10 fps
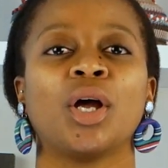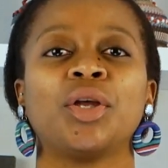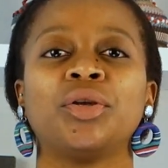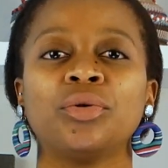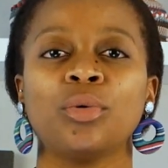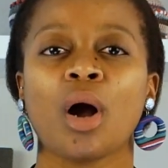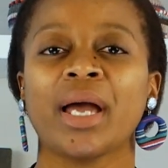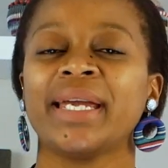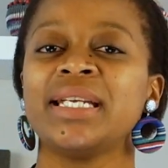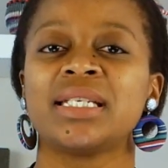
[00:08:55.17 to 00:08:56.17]
You are
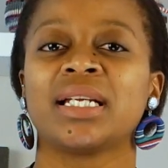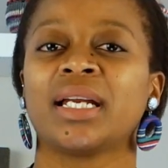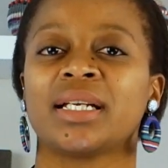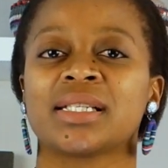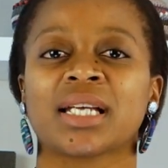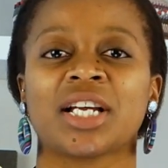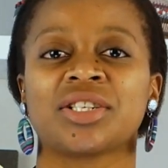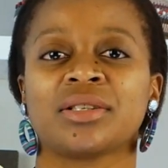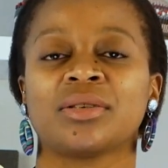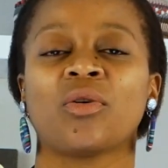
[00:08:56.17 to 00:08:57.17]
heated in a
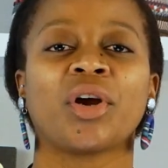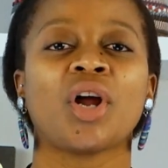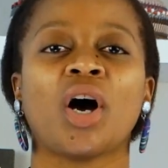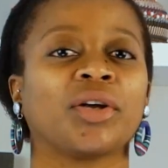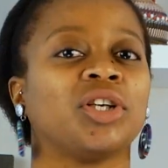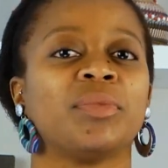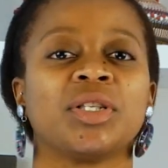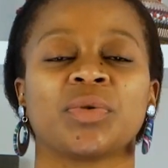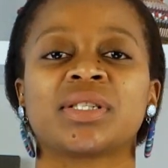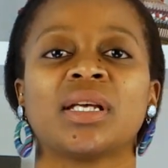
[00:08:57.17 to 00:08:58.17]
discussion or an
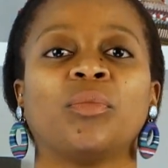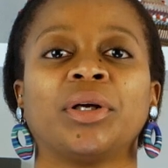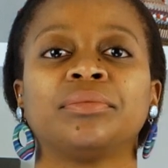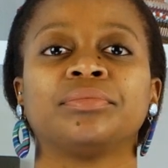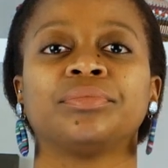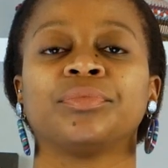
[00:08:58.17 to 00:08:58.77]
argument with someone.